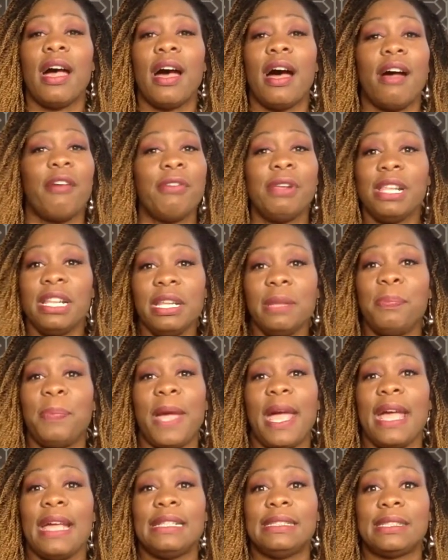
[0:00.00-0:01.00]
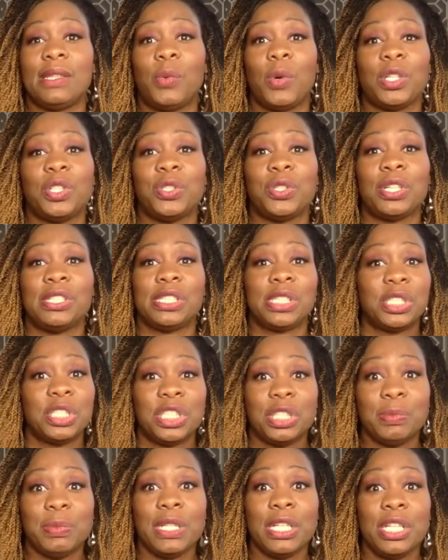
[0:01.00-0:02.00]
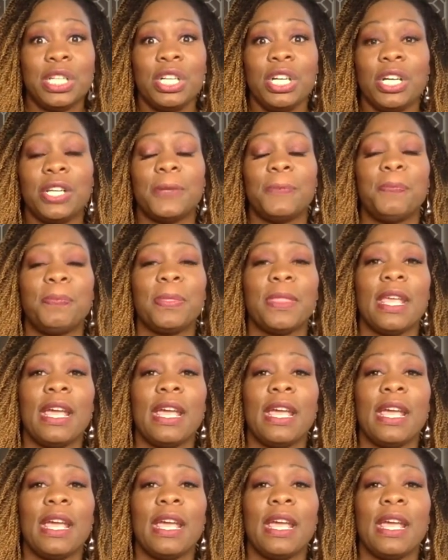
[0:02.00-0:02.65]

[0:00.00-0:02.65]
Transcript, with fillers: Uh, really depends on what you consider to be good.